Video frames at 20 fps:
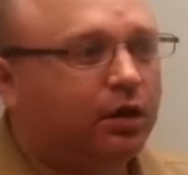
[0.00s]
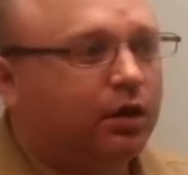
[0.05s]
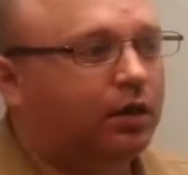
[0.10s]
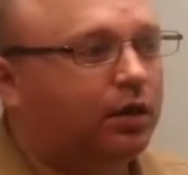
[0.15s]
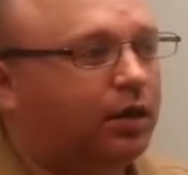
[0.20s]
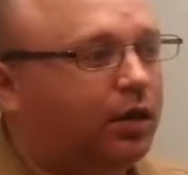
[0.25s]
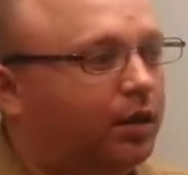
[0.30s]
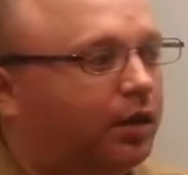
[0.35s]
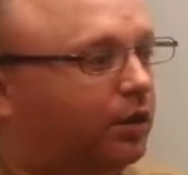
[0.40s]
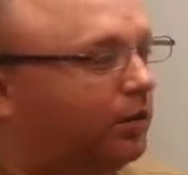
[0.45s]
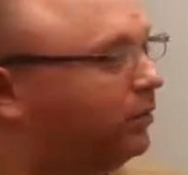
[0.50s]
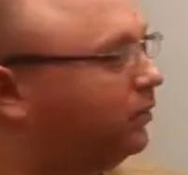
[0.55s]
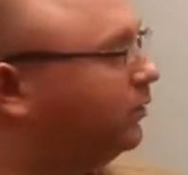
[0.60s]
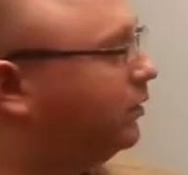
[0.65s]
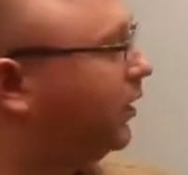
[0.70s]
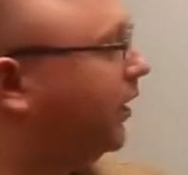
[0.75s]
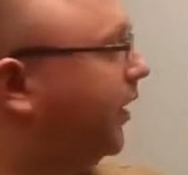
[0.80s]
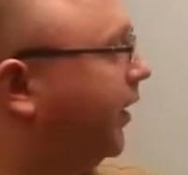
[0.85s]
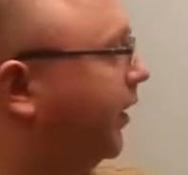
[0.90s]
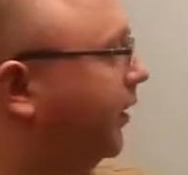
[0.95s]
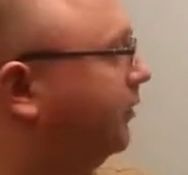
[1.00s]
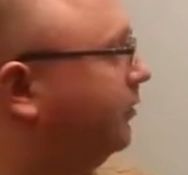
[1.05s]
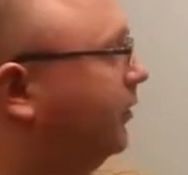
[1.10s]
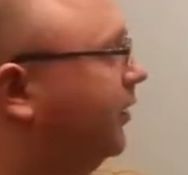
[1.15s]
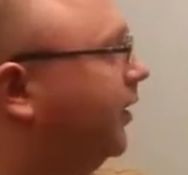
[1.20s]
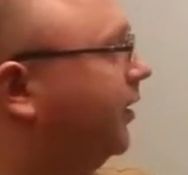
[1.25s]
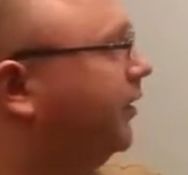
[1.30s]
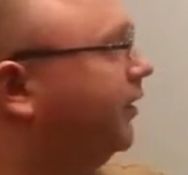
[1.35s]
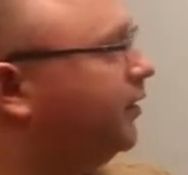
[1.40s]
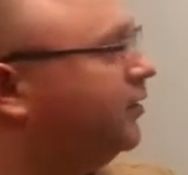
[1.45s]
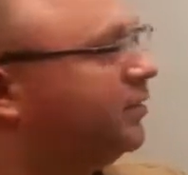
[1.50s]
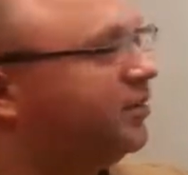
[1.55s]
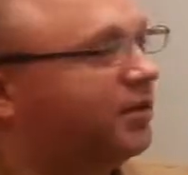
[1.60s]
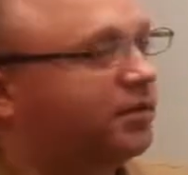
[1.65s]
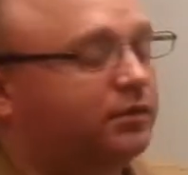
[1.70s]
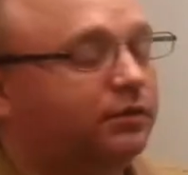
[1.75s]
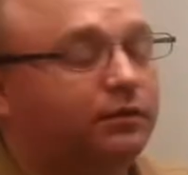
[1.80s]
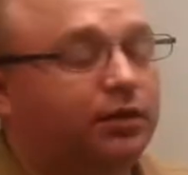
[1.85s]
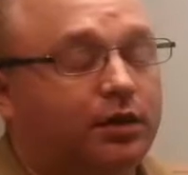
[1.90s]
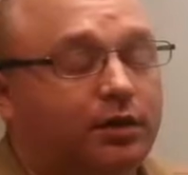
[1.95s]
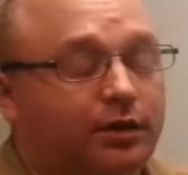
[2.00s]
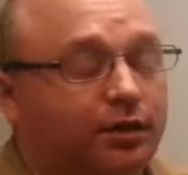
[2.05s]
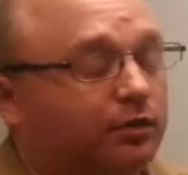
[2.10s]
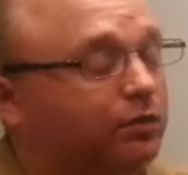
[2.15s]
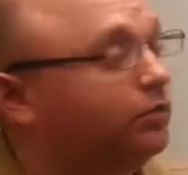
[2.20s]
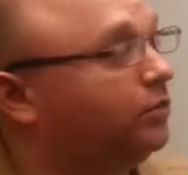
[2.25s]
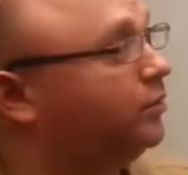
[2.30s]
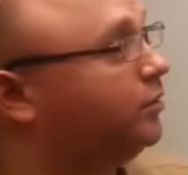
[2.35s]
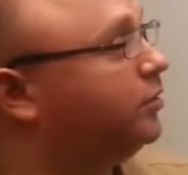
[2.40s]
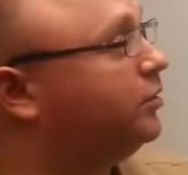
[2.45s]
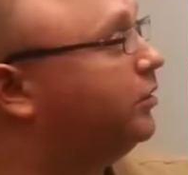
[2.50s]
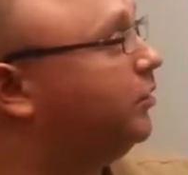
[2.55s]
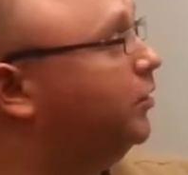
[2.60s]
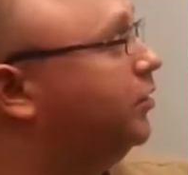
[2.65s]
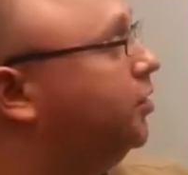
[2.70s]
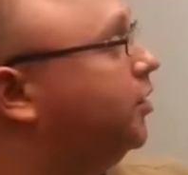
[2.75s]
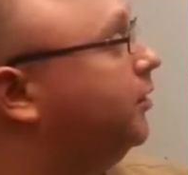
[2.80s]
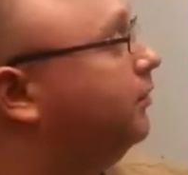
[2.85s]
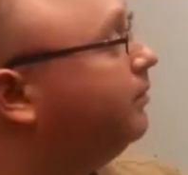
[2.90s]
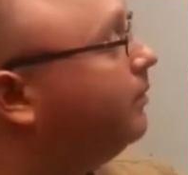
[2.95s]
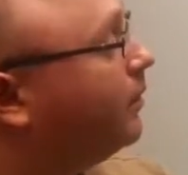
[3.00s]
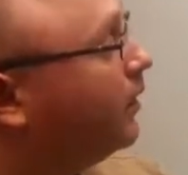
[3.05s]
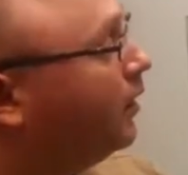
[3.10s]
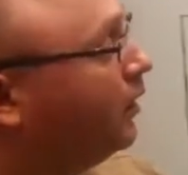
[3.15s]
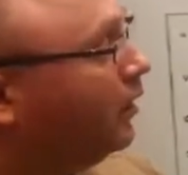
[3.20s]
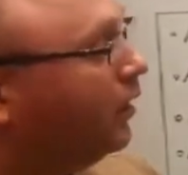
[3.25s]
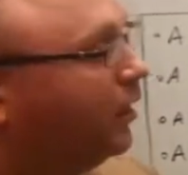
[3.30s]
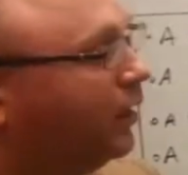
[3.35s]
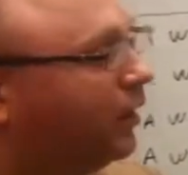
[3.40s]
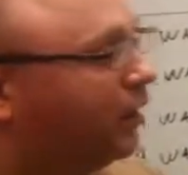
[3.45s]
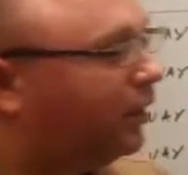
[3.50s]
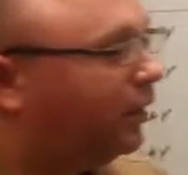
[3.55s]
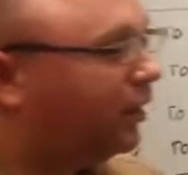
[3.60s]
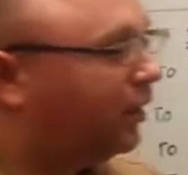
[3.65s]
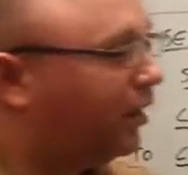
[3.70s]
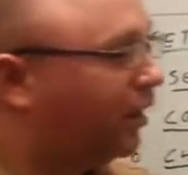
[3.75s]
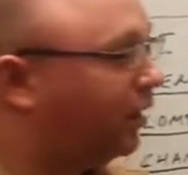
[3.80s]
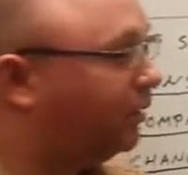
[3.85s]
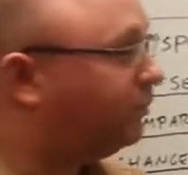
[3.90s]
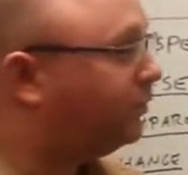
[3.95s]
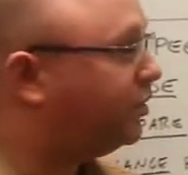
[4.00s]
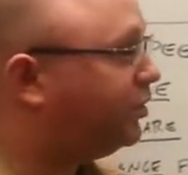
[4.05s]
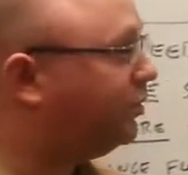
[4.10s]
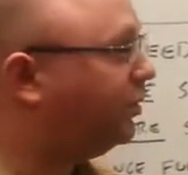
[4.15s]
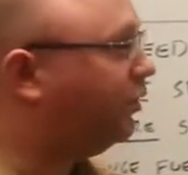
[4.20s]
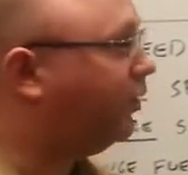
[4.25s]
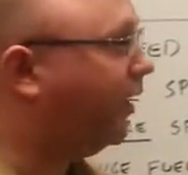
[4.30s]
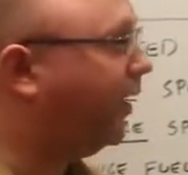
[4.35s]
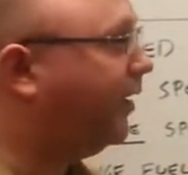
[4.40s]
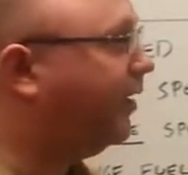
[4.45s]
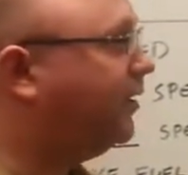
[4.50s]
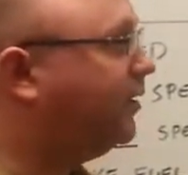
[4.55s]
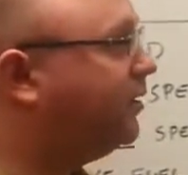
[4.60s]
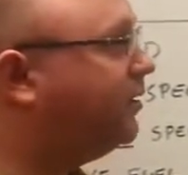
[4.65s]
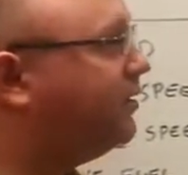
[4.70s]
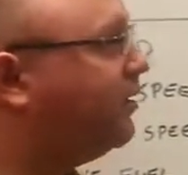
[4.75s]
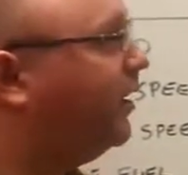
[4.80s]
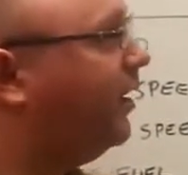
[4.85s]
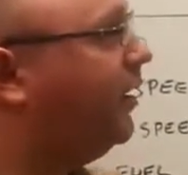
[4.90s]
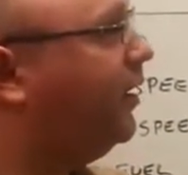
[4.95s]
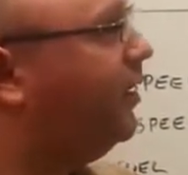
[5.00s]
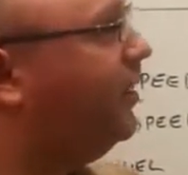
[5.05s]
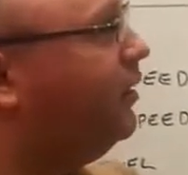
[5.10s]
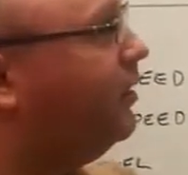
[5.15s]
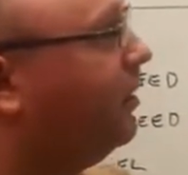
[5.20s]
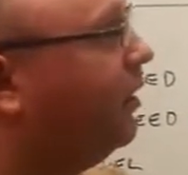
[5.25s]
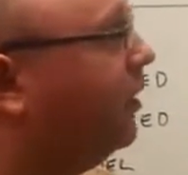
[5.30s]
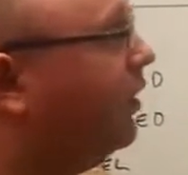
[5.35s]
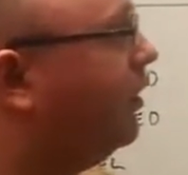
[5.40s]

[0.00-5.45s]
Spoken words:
and getting excessive hunting or surging. So as a